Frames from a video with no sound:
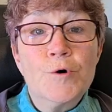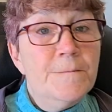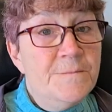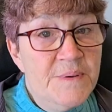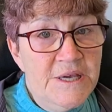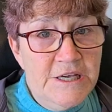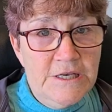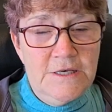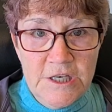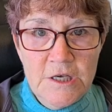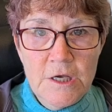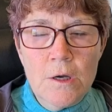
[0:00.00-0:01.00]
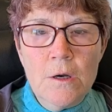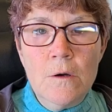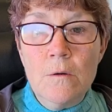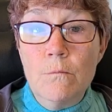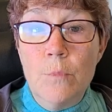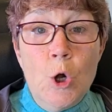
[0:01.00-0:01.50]
B.
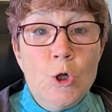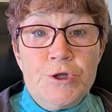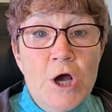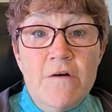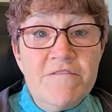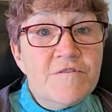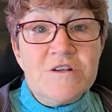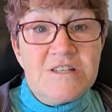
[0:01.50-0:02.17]
bolt off the